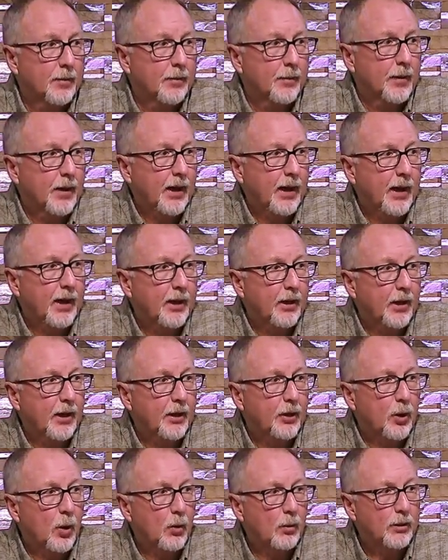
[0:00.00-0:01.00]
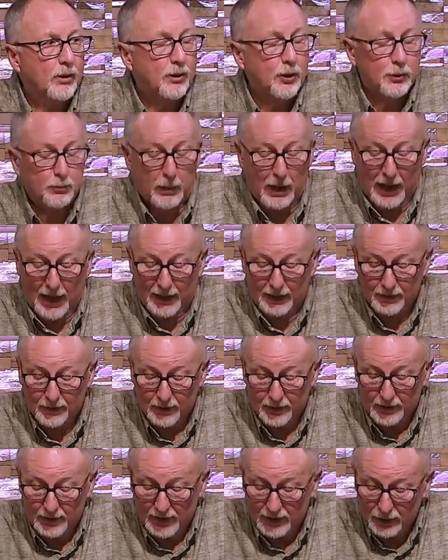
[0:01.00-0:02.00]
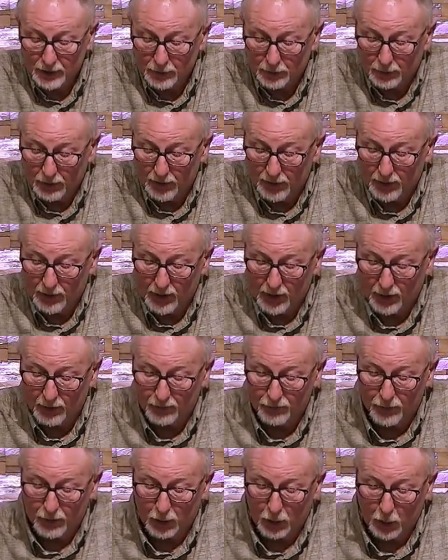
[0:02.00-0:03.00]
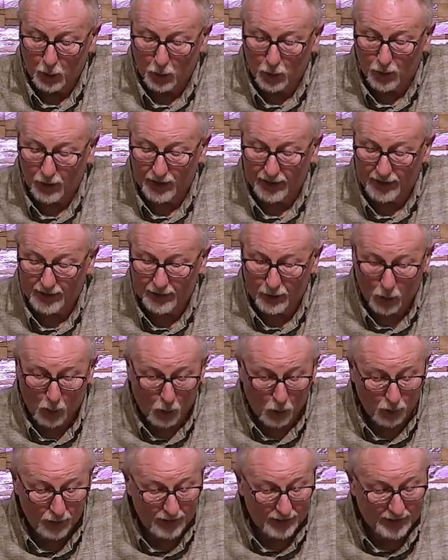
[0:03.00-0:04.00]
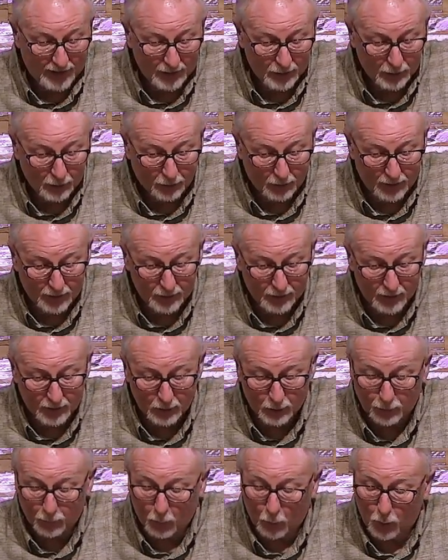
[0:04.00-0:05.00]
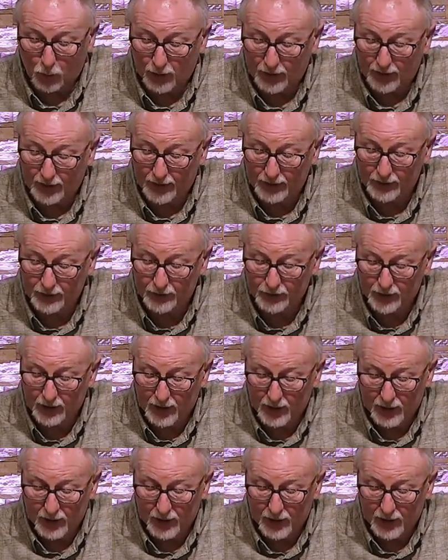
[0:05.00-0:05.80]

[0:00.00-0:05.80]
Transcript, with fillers: And, and don't despise the discipline of the Lord. He only disciplines us for his